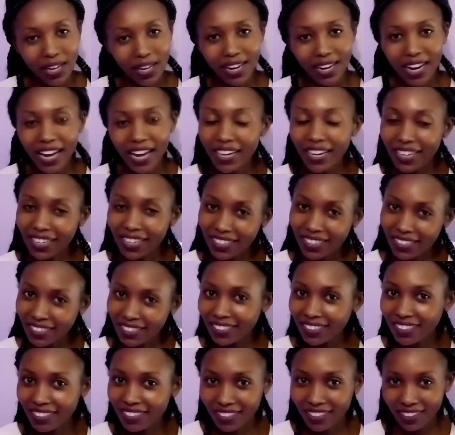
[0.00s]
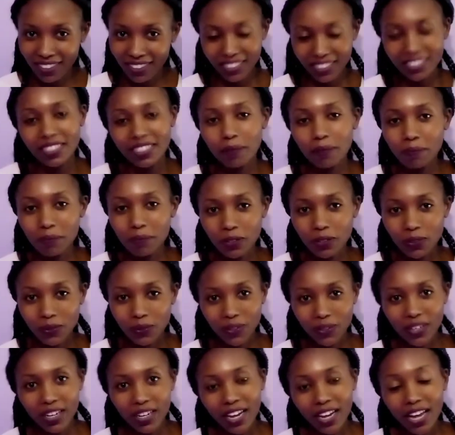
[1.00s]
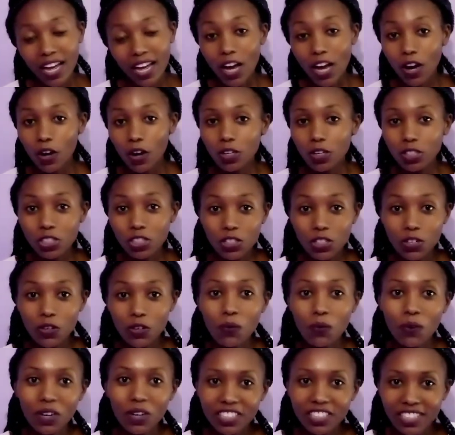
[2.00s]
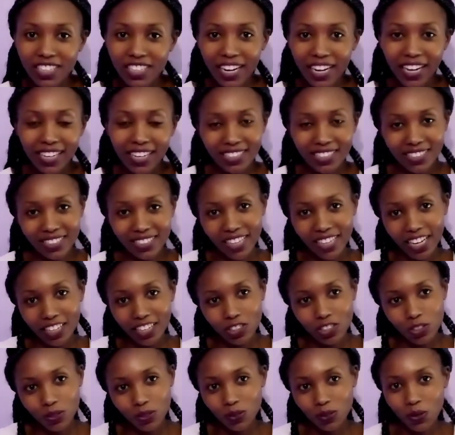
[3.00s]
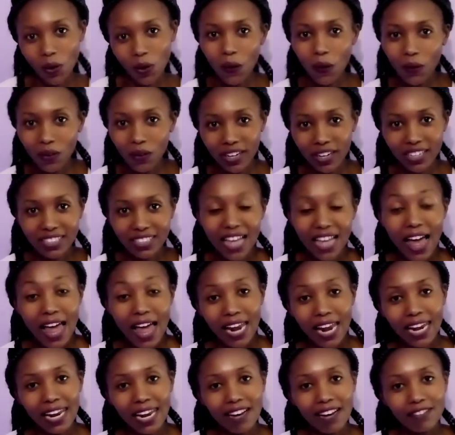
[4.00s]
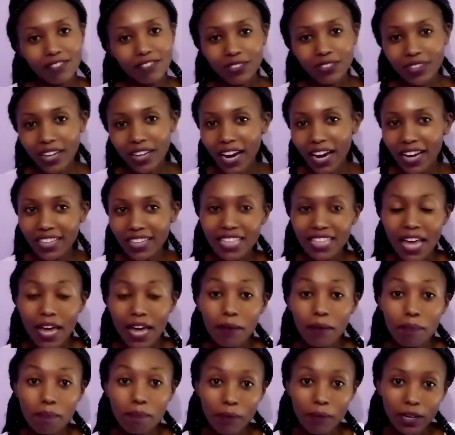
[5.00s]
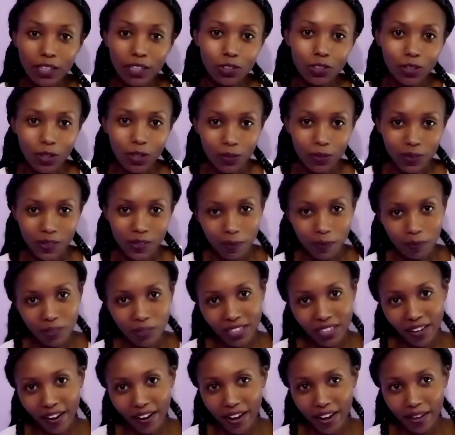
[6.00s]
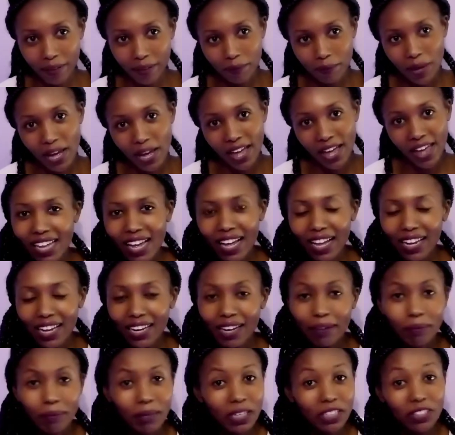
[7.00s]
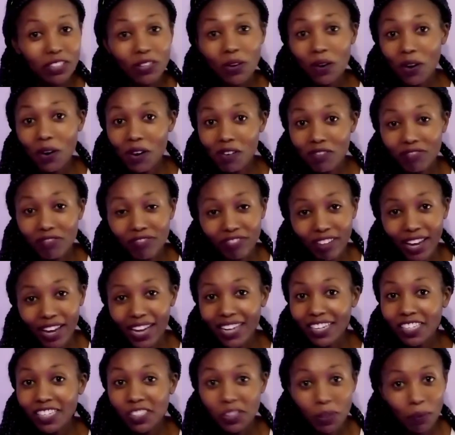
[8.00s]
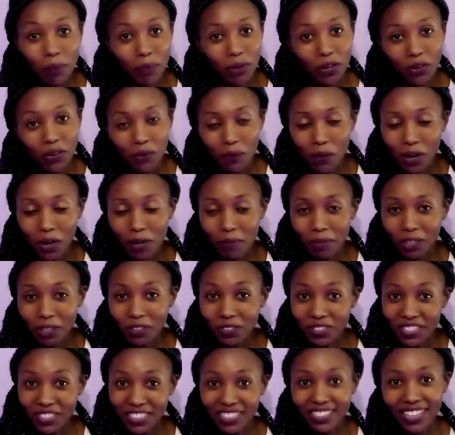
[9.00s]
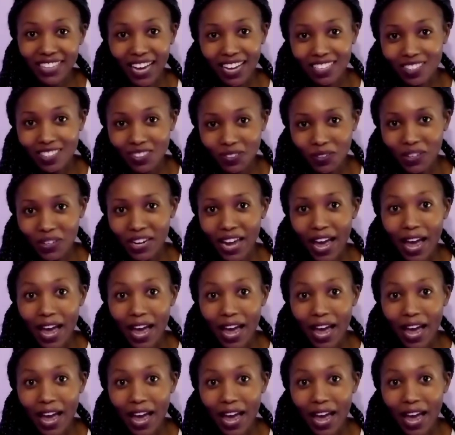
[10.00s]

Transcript: Like this episode, continue watching, stay tuned always. Love you guys. Make sure you subscribe. Let me know of any topic you want me to discuss on.